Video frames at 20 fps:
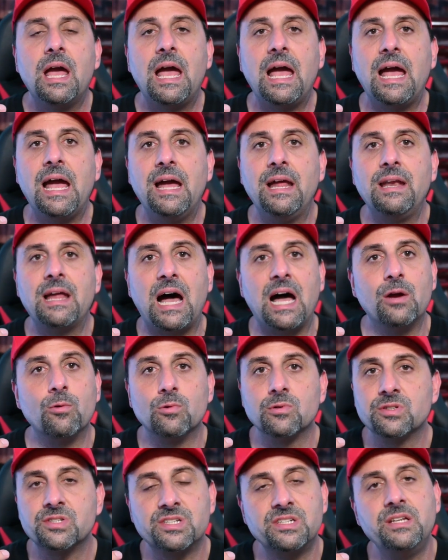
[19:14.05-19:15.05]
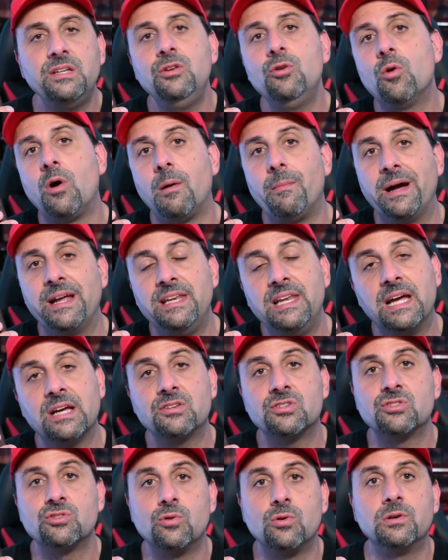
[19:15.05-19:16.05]
and I will see you on my
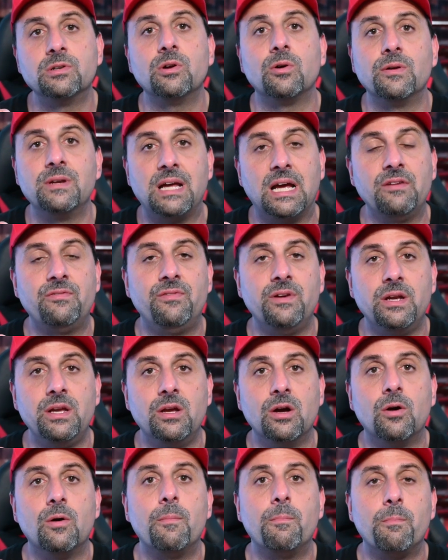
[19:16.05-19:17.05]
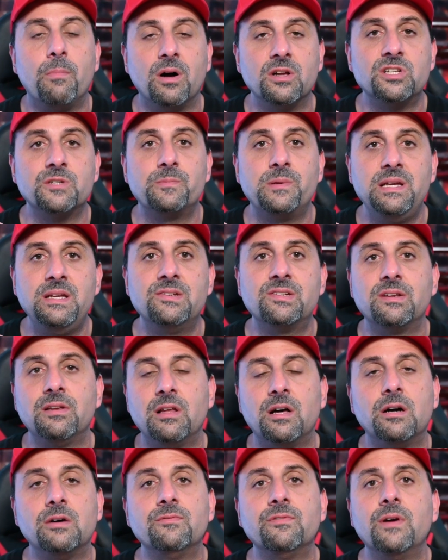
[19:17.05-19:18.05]
next Sword or Knife video. Much peace,
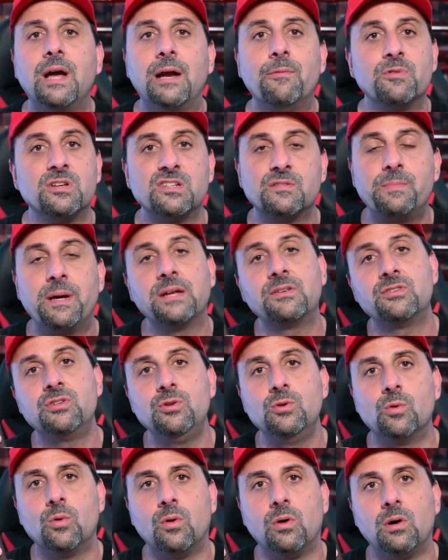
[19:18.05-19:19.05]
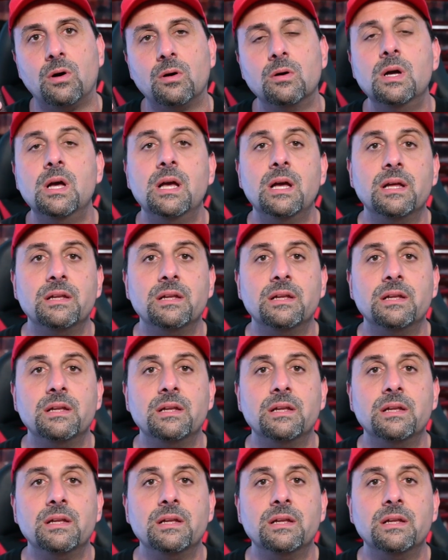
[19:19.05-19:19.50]
love, and respect to you all.